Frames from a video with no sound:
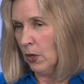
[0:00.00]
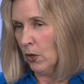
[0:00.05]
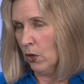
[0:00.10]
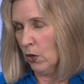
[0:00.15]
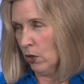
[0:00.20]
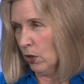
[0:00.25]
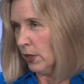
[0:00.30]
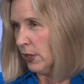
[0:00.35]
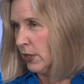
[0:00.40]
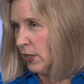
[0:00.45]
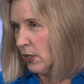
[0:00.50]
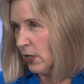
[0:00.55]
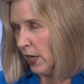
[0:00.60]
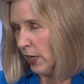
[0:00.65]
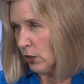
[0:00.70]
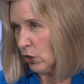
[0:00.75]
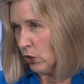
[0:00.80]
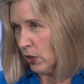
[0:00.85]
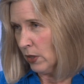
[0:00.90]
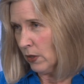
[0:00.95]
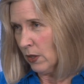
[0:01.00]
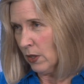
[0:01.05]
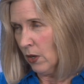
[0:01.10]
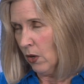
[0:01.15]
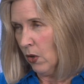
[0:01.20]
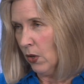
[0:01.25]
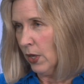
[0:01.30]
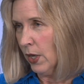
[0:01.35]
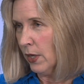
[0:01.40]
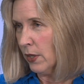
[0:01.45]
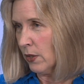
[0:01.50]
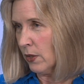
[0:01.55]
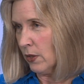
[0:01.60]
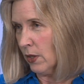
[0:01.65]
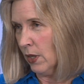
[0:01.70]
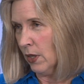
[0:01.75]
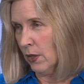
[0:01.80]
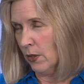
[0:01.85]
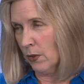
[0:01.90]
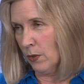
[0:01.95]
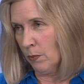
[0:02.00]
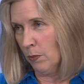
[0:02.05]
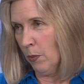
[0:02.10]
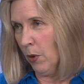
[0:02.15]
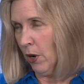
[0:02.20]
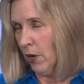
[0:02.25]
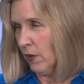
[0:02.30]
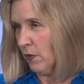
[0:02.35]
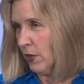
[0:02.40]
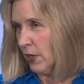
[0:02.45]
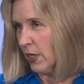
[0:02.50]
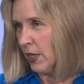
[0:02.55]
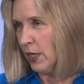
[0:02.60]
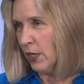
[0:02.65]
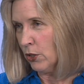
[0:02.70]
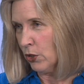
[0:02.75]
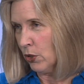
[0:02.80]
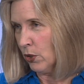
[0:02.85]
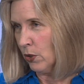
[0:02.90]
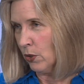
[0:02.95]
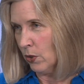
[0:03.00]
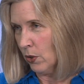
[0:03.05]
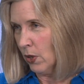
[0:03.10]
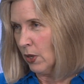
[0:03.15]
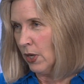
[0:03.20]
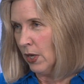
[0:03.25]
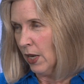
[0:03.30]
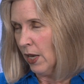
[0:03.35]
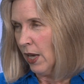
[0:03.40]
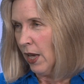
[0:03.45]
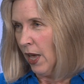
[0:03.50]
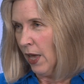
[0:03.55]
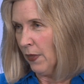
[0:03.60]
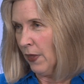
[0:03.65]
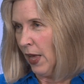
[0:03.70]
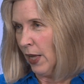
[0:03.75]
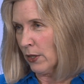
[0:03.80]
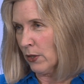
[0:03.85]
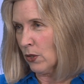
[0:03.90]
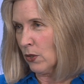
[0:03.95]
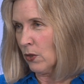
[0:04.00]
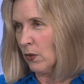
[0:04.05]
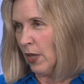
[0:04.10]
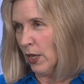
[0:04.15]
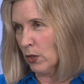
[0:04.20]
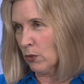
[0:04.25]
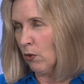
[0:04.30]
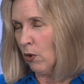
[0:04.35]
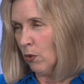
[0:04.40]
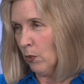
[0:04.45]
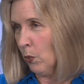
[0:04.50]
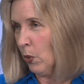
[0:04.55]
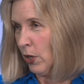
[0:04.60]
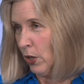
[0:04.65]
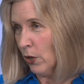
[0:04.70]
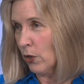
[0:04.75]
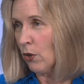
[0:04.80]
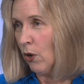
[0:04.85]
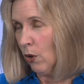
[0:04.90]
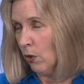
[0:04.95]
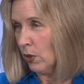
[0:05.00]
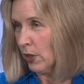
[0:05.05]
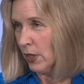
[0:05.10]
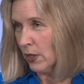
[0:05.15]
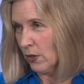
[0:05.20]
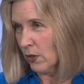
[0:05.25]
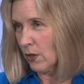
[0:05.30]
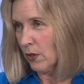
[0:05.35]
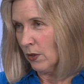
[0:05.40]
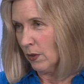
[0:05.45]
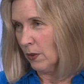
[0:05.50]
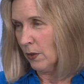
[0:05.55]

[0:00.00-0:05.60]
early detection is part of the key too, and that's what our goal is.